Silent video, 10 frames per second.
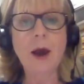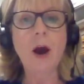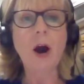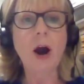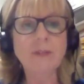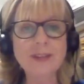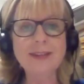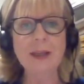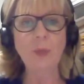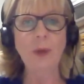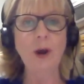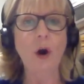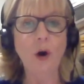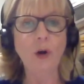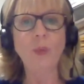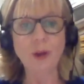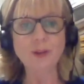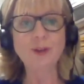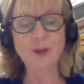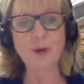obviously we all want
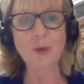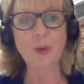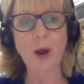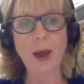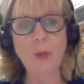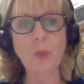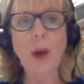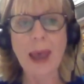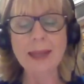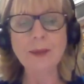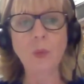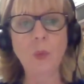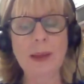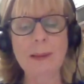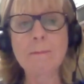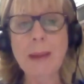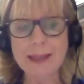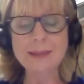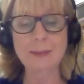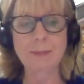to know when we
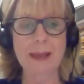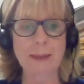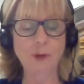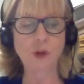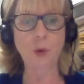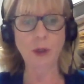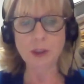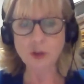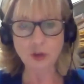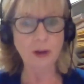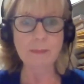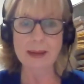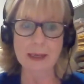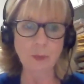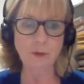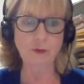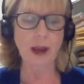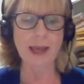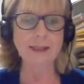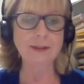might be able to go out and enjoy a meal with
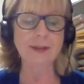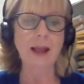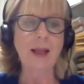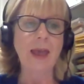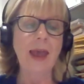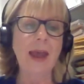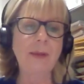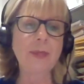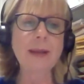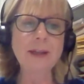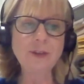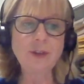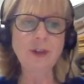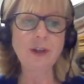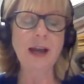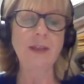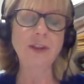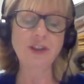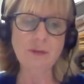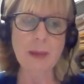friends. The minister and the
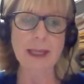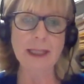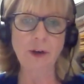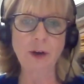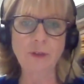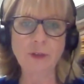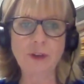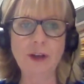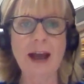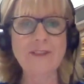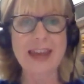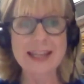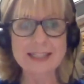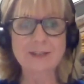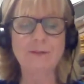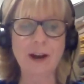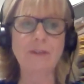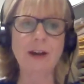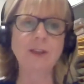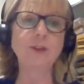chief medical officer have hinted very,
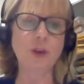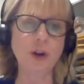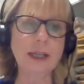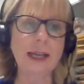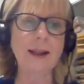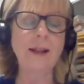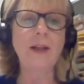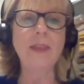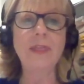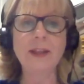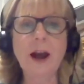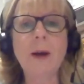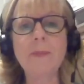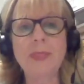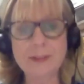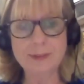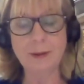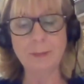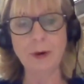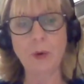very strongly that come this
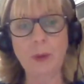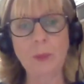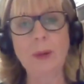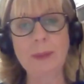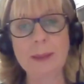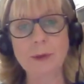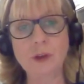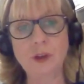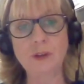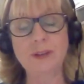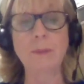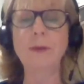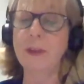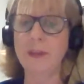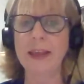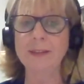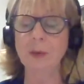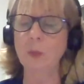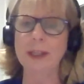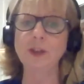summer, we will be able to do some of the things
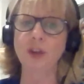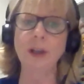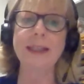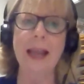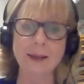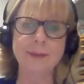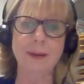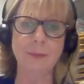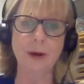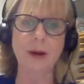that we enjoyed last summer.